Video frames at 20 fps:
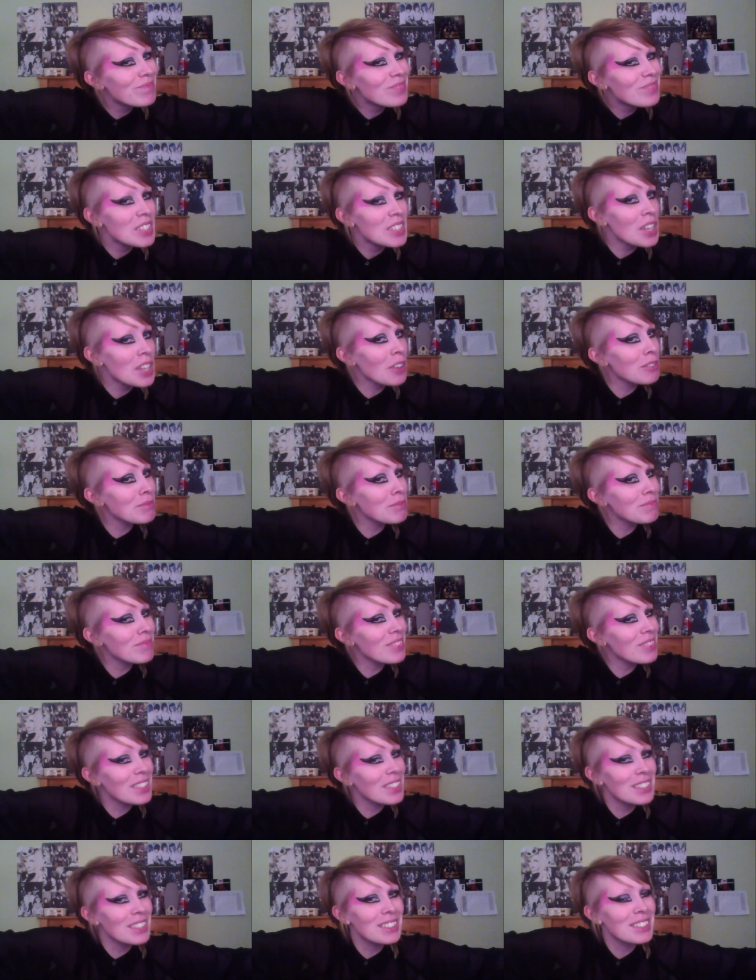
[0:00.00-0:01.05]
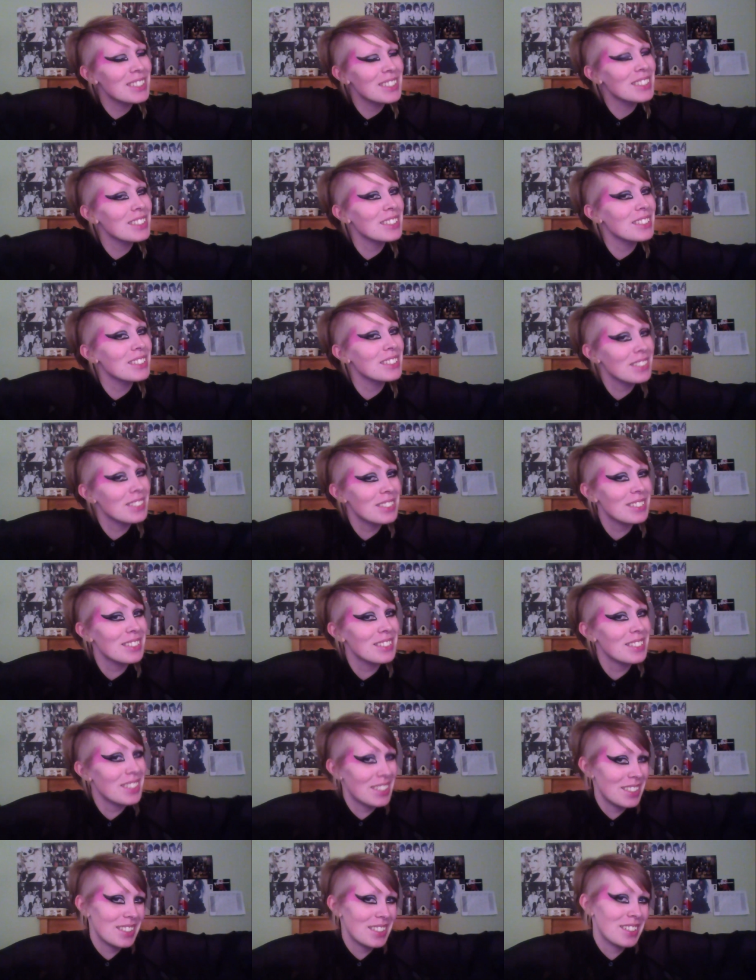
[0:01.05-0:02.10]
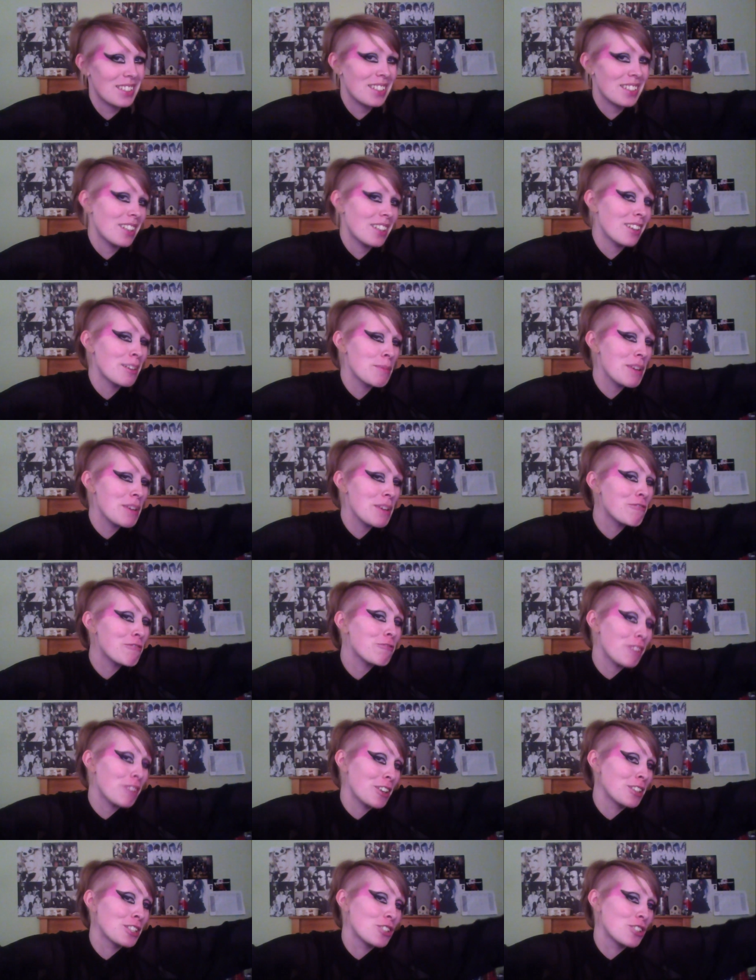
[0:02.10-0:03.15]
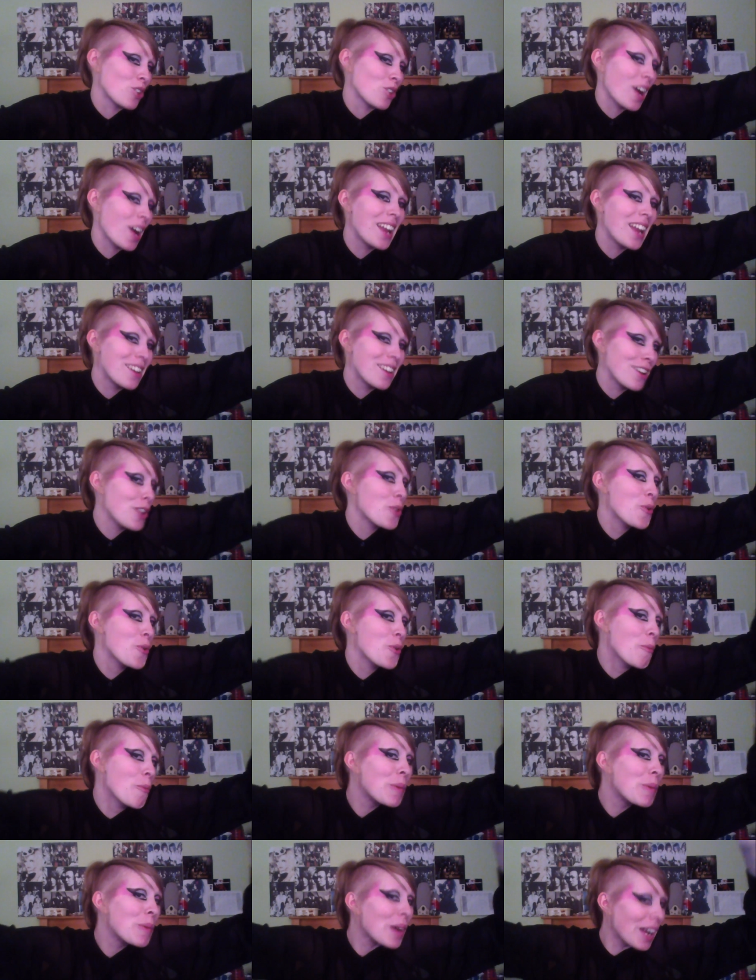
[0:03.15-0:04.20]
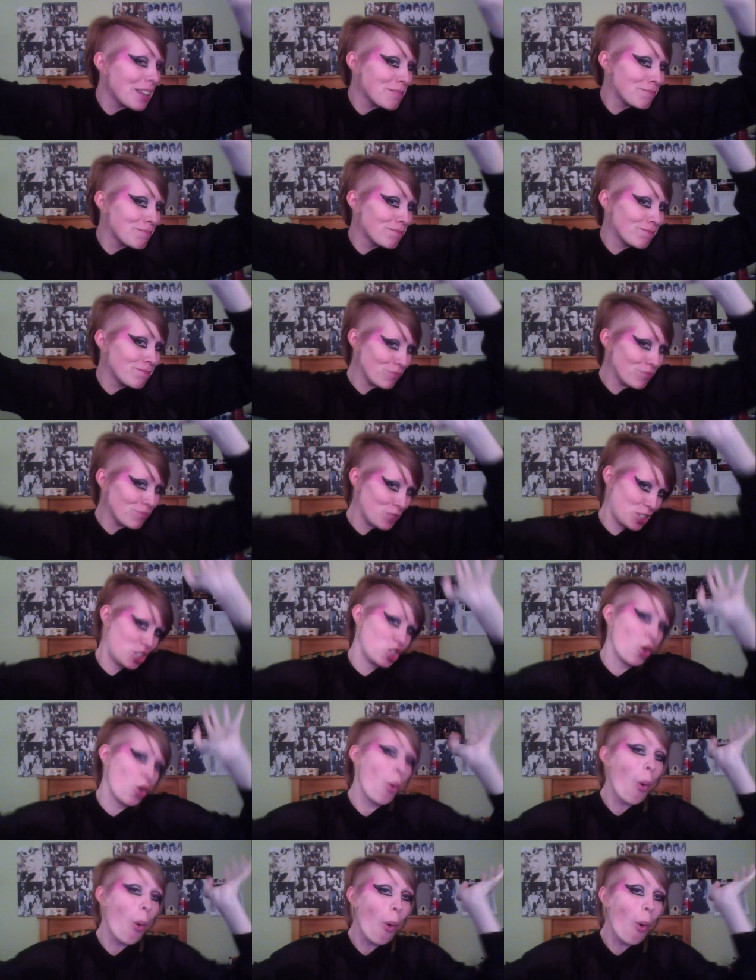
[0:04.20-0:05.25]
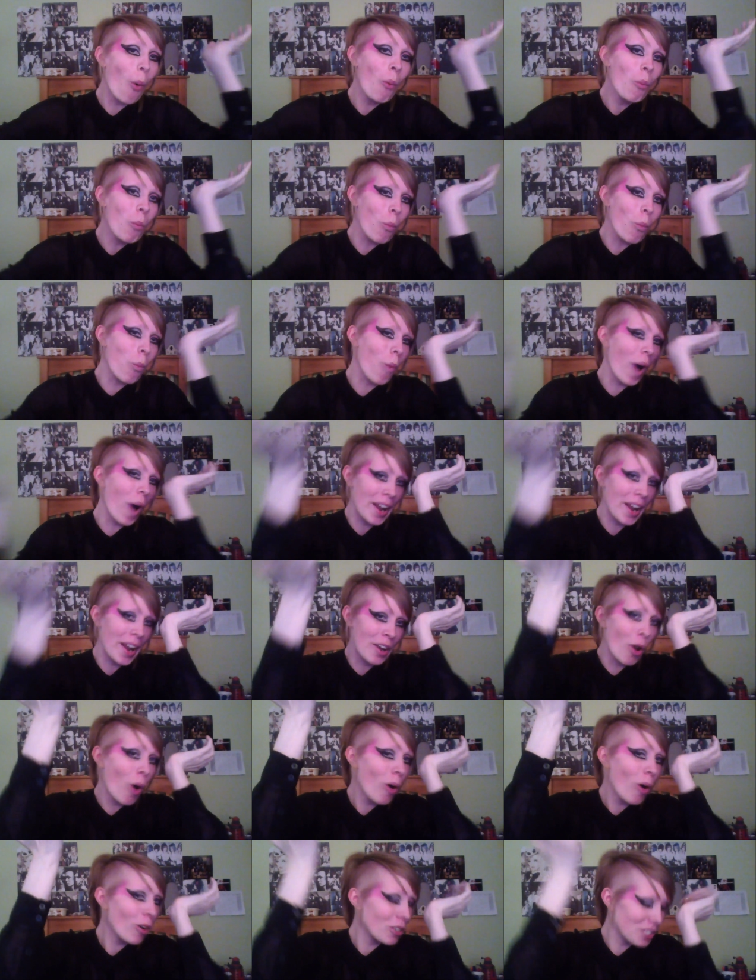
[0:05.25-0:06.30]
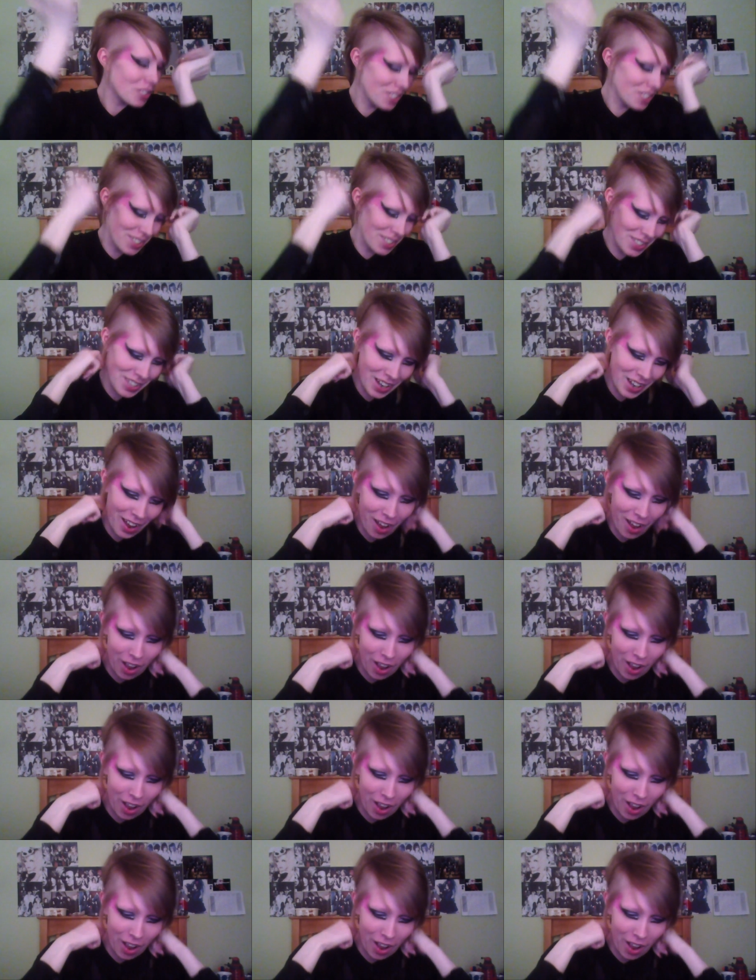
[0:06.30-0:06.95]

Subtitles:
Not that's gonna be fun to try and do, but sure, why not?